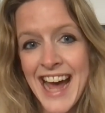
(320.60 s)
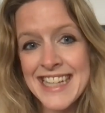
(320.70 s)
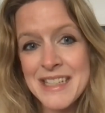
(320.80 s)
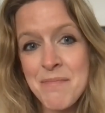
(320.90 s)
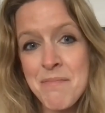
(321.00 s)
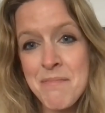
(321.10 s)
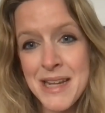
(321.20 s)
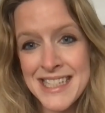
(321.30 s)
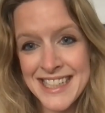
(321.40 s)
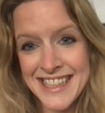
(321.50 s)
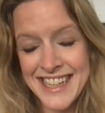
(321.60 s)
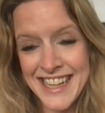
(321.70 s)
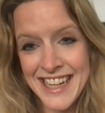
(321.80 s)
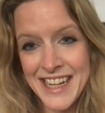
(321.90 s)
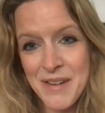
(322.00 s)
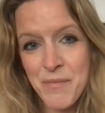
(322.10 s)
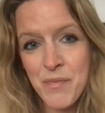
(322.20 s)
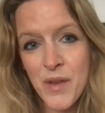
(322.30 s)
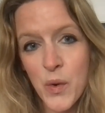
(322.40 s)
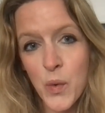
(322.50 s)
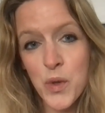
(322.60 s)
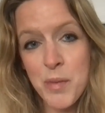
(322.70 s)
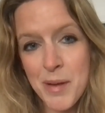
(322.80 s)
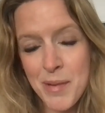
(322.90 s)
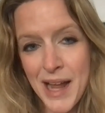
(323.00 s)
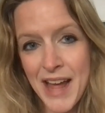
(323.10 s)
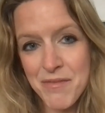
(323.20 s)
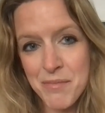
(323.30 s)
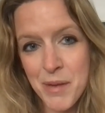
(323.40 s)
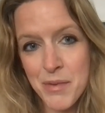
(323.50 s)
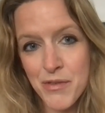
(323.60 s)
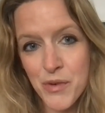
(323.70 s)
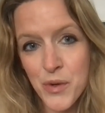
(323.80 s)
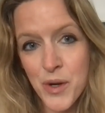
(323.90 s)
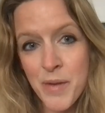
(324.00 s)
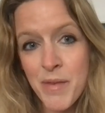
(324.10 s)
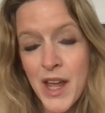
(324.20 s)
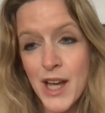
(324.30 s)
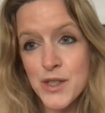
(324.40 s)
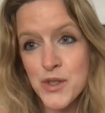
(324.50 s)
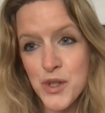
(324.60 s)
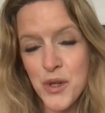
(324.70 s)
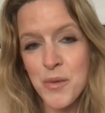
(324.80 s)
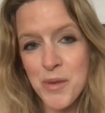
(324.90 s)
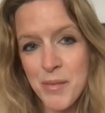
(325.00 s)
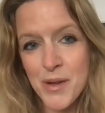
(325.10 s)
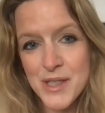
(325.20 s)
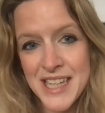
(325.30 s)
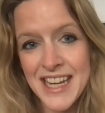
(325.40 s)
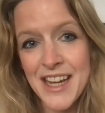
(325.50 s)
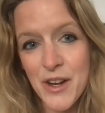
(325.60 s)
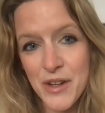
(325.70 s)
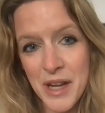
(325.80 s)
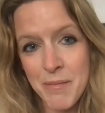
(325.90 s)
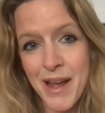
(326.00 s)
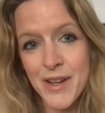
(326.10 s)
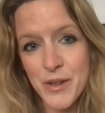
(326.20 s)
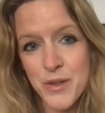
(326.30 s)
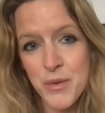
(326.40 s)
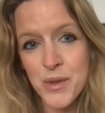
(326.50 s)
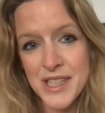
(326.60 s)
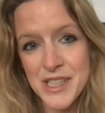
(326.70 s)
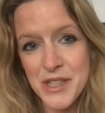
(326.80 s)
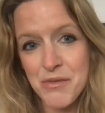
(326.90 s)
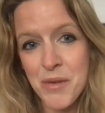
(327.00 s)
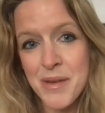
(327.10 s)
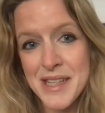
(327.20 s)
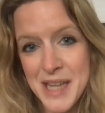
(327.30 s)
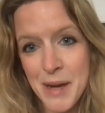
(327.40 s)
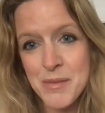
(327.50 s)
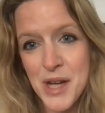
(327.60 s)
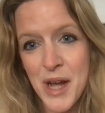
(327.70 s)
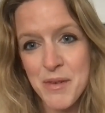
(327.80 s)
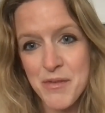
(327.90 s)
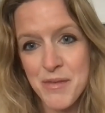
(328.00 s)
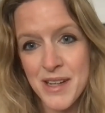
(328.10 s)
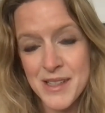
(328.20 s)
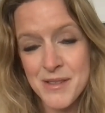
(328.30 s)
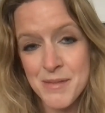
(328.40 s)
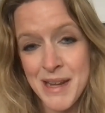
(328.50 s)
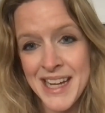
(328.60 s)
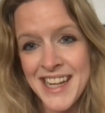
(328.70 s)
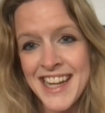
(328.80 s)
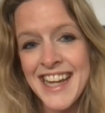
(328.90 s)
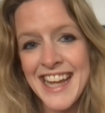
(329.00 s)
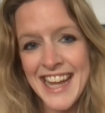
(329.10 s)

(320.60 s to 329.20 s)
and immediately all the people I haven't met before assume the most senior looking male who's walked into the room at the same time as me